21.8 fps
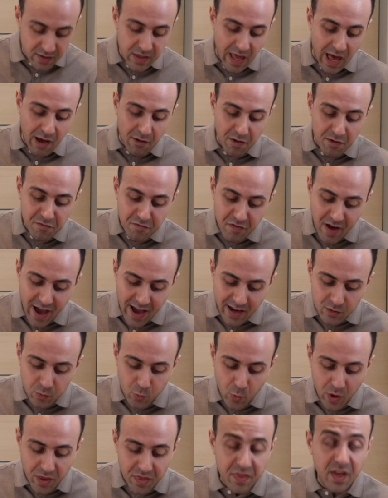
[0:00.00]
Now, in fact,
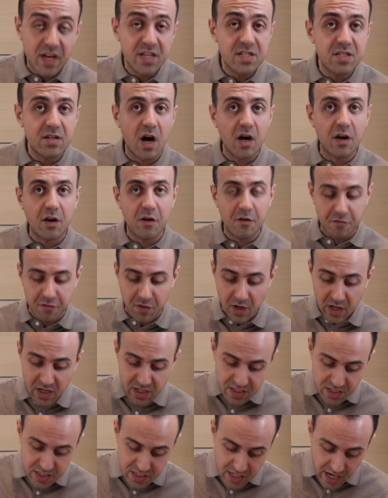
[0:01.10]
with this cut of
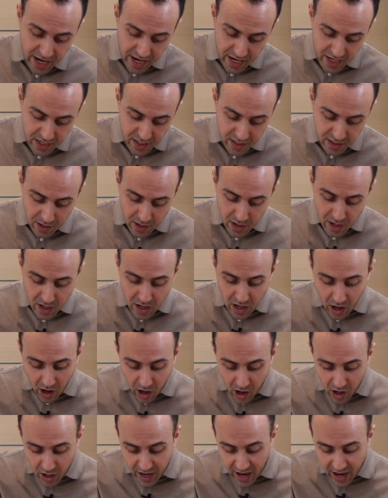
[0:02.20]
steak, I